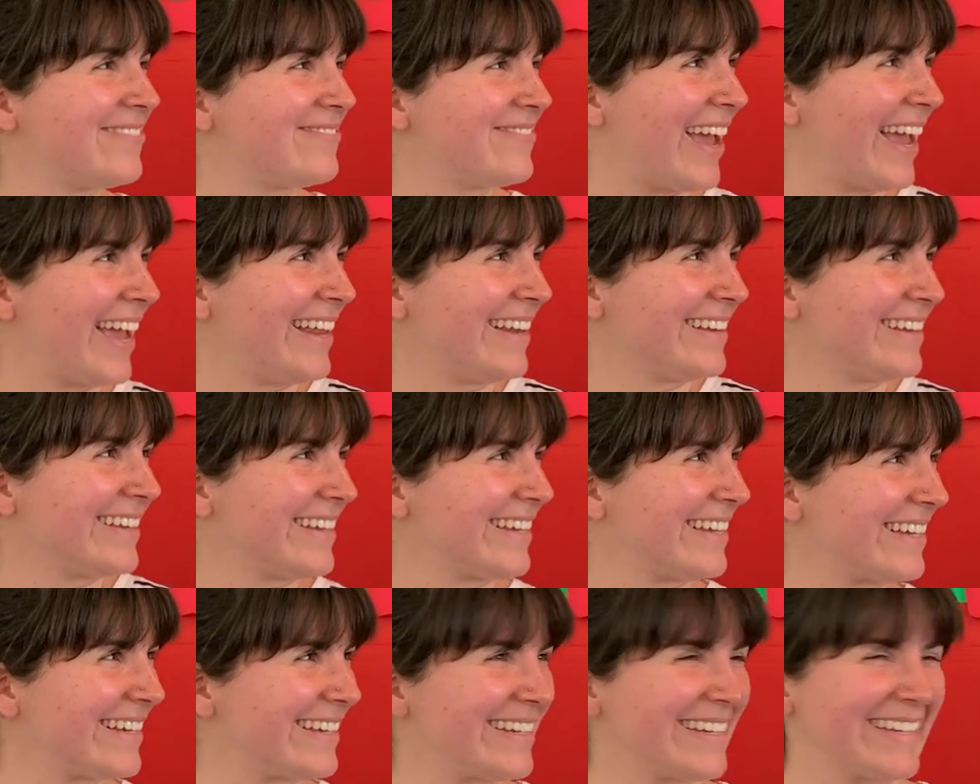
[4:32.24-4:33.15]

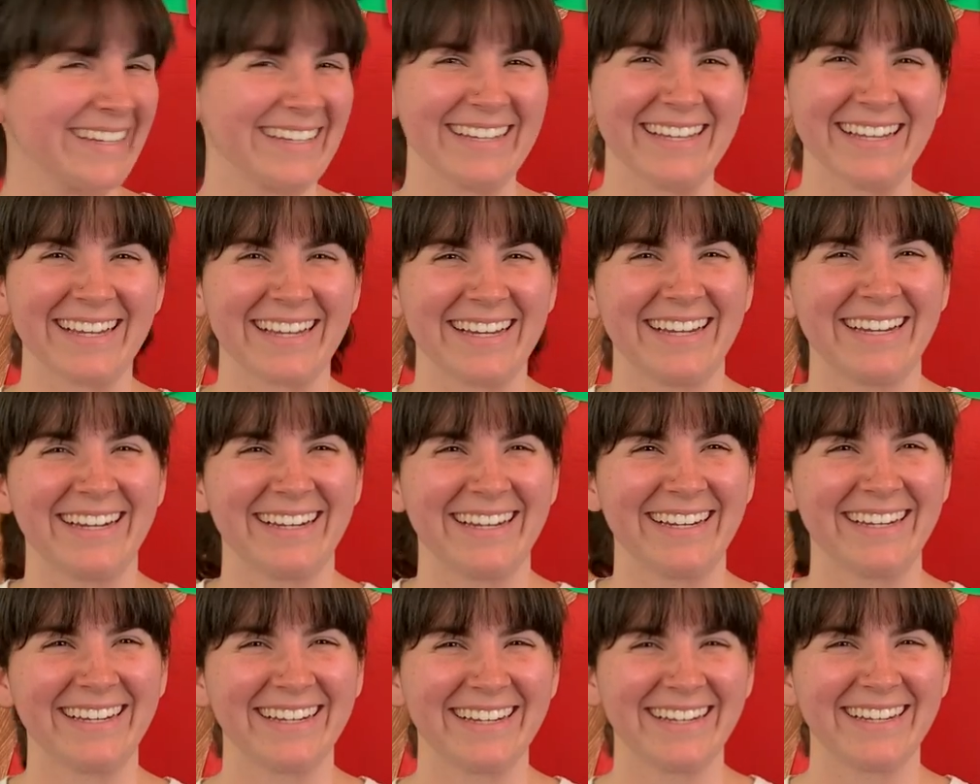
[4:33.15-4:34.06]

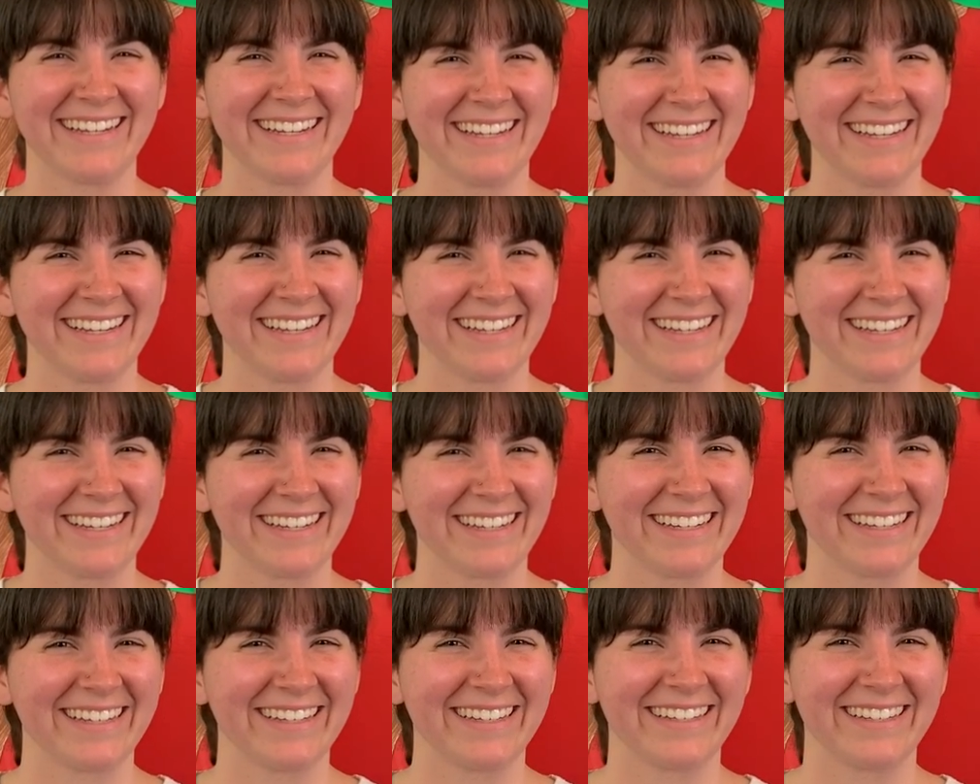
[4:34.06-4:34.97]

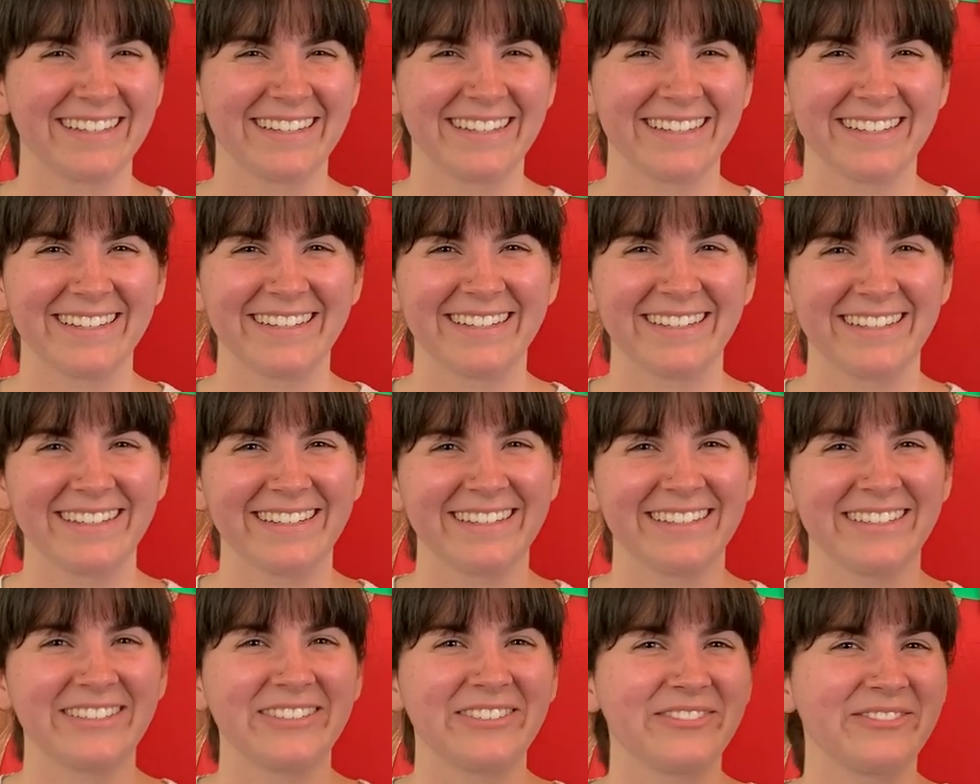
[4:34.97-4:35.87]

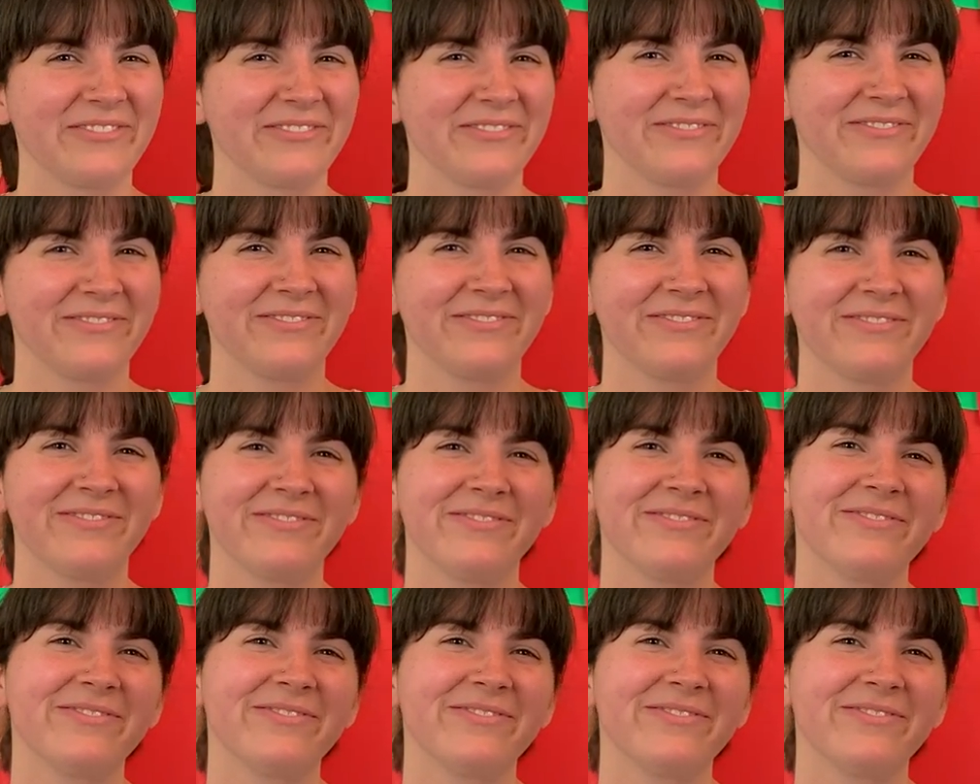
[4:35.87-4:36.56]
[no speech]